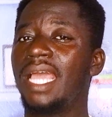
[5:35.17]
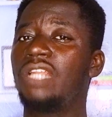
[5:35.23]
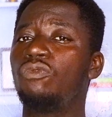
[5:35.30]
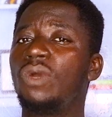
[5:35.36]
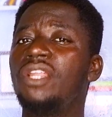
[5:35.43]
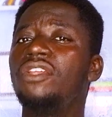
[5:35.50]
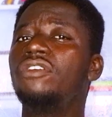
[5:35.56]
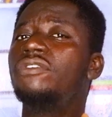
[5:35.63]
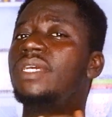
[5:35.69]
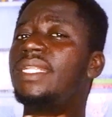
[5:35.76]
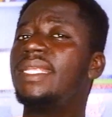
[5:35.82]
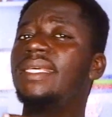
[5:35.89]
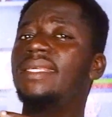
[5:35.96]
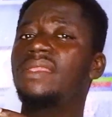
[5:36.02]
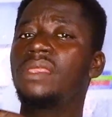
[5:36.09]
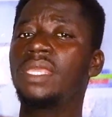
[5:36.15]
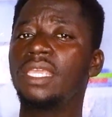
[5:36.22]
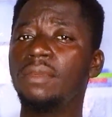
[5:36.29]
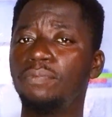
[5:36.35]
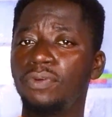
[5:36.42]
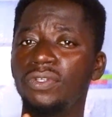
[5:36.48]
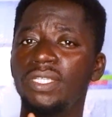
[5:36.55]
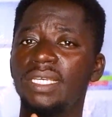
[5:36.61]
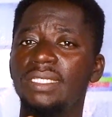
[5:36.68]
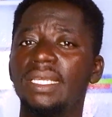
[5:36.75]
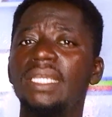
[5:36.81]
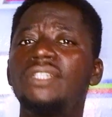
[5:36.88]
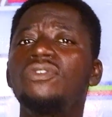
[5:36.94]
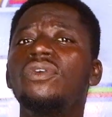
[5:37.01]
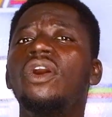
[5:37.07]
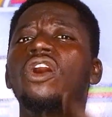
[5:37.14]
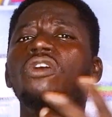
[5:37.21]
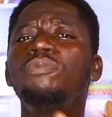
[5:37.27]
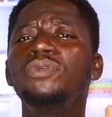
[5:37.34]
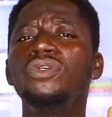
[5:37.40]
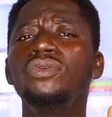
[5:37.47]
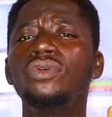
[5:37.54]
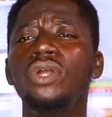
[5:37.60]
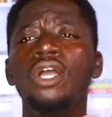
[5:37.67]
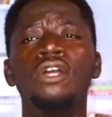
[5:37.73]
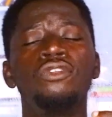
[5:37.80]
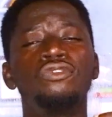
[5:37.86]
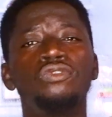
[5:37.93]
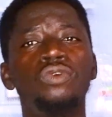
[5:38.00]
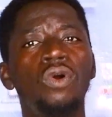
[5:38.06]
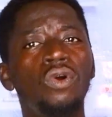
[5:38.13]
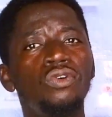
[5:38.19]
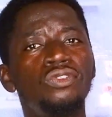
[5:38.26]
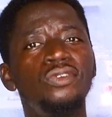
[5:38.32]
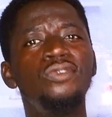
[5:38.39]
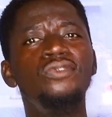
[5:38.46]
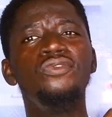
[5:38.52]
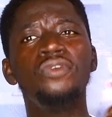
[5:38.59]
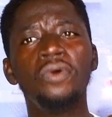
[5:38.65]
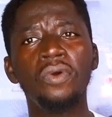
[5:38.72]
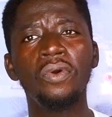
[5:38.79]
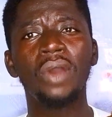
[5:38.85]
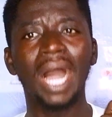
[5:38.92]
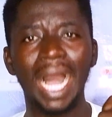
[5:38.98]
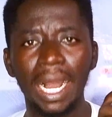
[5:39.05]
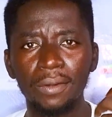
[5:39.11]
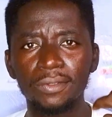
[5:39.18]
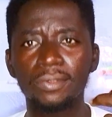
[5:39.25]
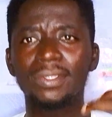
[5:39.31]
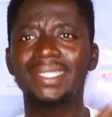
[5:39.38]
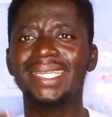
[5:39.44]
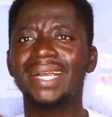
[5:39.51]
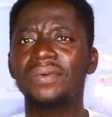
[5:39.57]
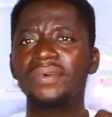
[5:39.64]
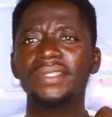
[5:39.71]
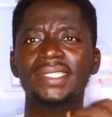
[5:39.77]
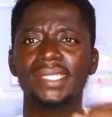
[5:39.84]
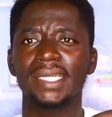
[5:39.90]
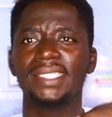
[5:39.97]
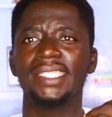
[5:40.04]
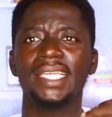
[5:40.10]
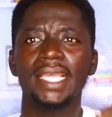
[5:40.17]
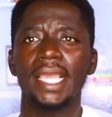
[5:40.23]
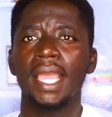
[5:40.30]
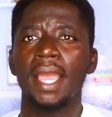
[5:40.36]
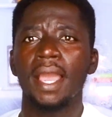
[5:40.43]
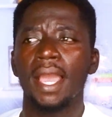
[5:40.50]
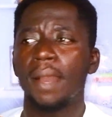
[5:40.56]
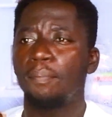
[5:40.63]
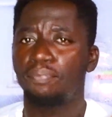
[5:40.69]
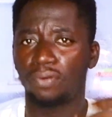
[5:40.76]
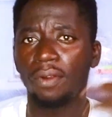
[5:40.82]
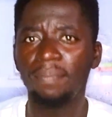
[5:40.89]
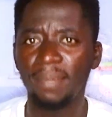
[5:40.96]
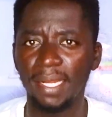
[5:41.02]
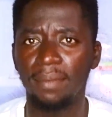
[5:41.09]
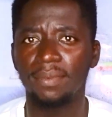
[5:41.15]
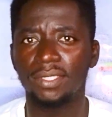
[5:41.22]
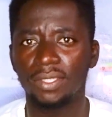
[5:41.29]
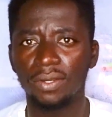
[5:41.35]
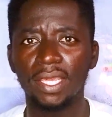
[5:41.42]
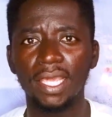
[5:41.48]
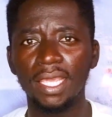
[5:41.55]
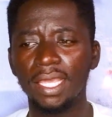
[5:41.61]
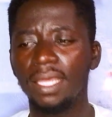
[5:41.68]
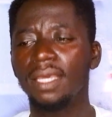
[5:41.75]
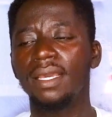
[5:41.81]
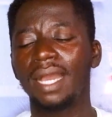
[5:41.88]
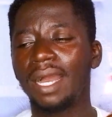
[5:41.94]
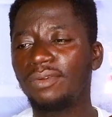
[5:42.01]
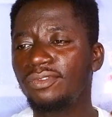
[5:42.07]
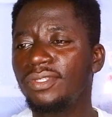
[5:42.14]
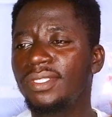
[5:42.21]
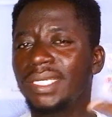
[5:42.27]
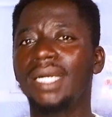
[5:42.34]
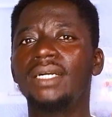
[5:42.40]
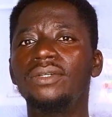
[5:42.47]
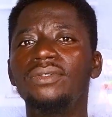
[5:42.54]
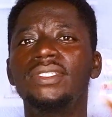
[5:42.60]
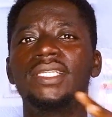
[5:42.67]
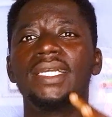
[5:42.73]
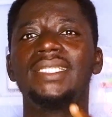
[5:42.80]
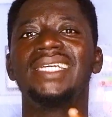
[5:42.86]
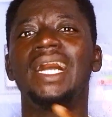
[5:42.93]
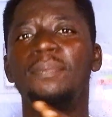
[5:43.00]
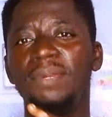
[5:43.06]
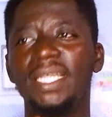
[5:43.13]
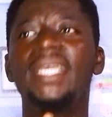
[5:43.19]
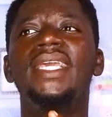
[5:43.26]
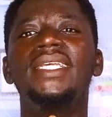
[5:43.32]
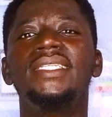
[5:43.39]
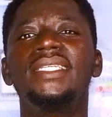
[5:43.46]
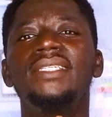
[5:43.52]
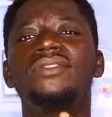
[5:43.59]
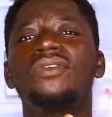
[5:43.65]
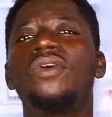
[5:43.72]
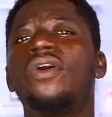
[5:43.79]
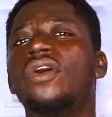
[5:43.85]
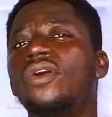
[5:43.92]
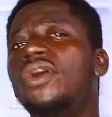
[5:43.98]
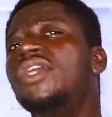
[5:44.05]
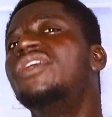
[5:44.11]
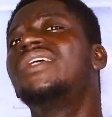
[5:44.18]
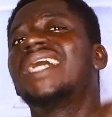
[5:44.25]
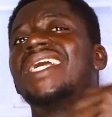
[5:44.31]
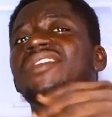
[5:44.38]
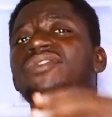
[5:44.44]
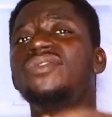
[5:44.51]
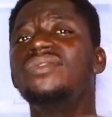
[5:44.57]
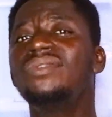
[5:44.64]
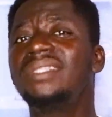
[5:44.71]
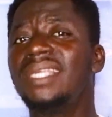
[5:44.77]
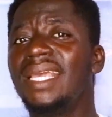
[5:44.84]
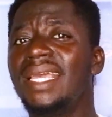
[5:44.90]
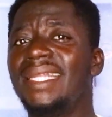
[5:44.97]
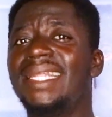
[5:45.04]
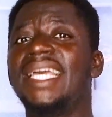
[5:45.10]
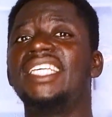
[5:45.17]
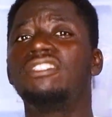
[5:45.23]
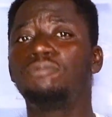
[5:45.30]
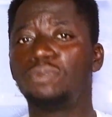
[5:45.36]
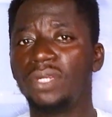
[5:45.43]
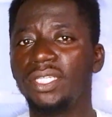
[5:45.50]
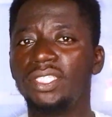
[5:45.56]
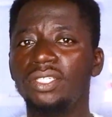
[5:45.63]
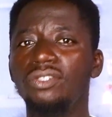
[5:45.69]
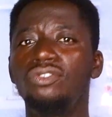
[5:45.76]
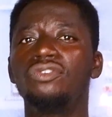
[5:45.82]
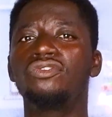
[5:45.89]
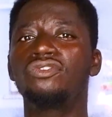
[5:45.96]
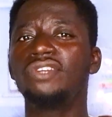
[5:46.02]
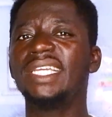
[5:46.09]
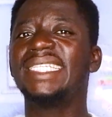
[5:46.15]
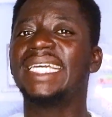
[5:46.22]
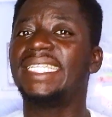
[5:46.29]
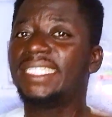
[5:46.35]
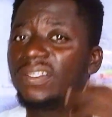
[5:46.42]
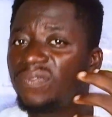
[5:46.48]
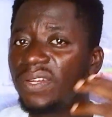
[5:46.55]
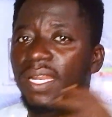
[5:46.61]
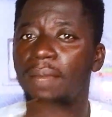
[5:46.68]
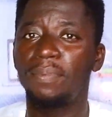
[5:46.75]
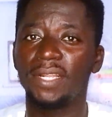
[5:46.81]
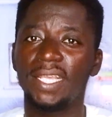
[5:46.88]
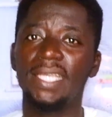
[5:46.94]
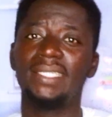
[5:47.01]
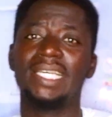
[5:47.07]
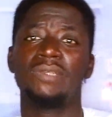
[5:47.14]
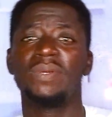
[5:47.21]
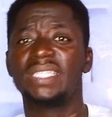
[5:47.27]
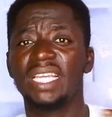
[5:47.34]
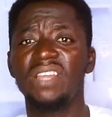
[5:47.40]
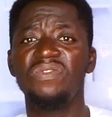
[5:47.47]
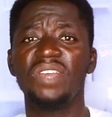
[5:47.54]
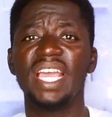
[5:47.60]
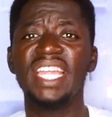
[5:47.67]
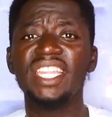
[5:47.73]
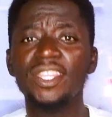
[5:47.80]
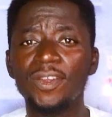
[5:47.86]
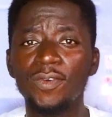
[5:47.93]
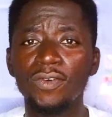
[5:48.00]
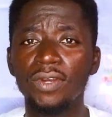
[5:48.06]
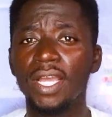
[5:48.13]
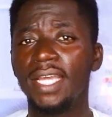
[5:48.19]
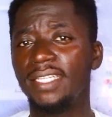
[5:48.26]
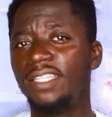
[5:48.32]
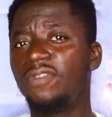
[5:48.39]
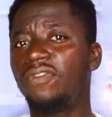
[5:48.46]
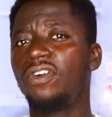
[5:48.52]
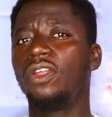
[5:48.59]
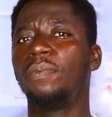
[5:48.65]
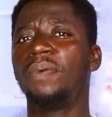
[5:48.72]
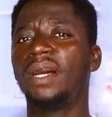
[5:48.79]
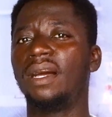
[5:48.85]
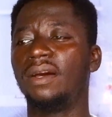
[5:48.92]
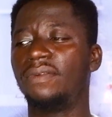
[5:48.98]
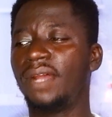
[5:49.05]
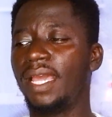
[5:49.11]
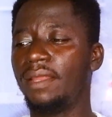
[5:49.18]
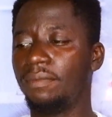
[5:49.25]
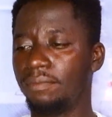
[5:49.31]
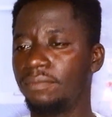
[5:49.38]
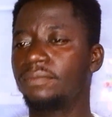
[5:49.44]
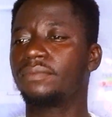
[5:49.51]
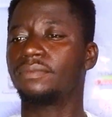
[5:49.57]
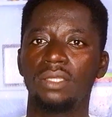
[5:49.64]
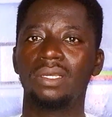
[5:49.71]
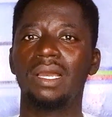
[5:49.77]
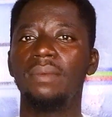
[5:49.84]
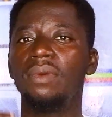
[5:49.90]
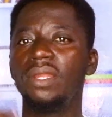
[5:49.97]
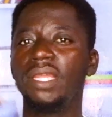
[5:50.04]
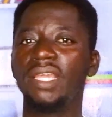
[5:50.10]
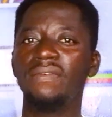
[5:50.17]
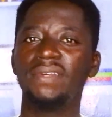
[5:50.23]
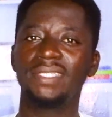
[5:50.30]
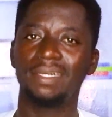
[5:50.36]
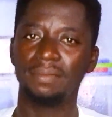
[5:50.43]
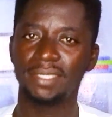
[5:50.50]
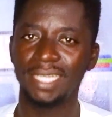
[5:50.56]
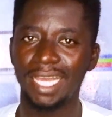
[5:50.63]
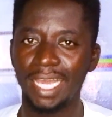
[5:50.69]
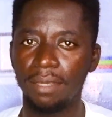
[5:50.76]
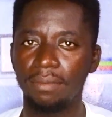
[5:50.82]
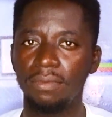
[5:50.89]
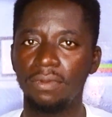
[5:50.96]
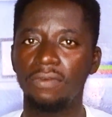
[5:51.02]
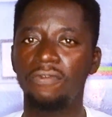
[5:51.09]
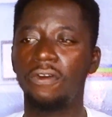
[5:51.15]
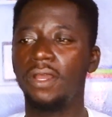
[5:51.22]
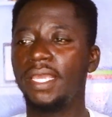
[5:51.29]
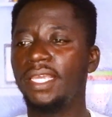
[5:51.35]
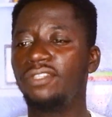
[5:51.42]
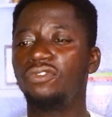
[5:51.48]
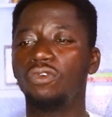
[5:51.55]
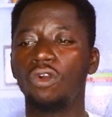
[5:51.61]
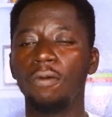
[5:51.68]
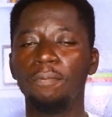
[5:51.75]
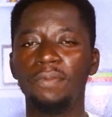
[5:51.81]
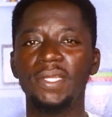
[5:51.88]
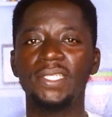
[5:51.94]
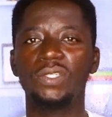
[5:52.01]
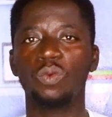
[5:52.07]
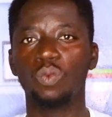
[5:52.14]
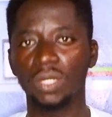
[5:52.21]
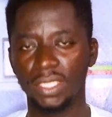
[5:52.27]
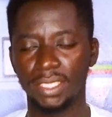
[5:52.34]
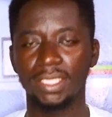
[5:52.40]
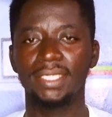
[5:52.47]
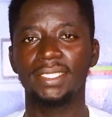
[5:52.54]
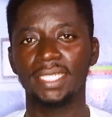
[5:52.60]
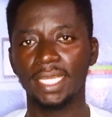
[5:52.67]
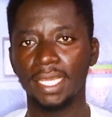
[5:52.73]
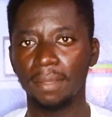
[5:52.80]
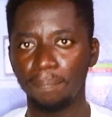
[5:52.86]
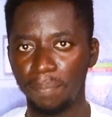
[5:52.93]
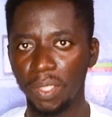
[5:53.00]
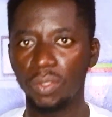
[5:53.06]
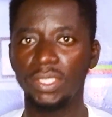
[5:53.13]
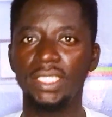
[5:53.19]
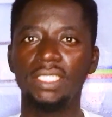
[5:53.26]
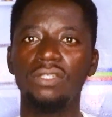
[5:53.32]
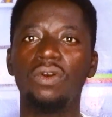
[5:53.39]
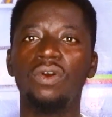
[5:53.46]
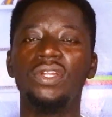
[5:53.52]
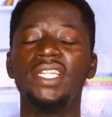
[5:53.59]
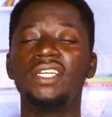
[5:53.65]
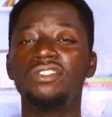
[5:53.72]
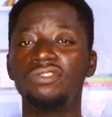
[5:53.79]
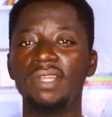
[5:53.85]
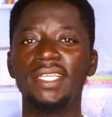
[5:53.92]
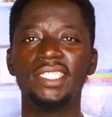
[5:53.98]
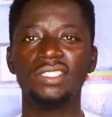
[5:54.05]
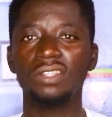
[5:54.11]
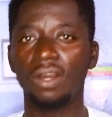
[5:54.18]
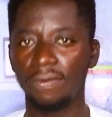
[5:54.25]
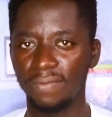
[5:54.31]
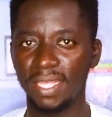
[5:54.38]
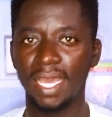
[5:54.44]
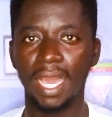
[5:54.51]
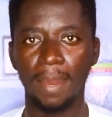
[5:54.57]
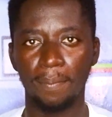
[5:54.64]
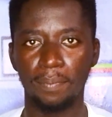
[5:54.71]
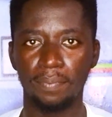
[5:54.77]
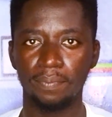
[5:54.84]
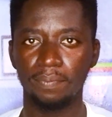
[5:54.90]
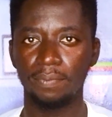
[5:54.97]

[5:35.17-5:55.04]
And when you read this thinking process, it will help you to also know how to tackle such problems, okay, how to tackle such applications, or you can use the inspiration to create a different application, especially if you're a new developer, right? So I'm going to give you some time for it to complete with the building or the creation of the app.